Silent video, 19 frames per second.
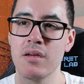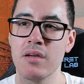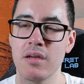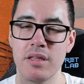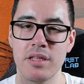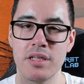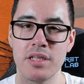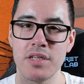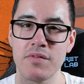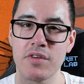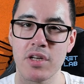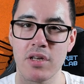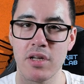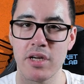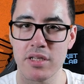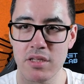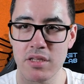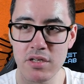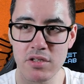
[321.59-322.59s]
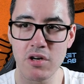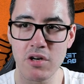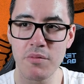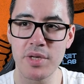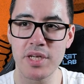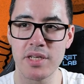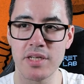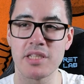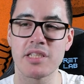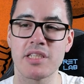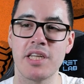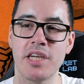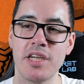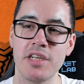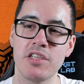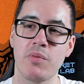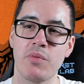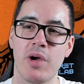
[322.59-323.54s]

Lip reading: And then you've got like the dominant stage,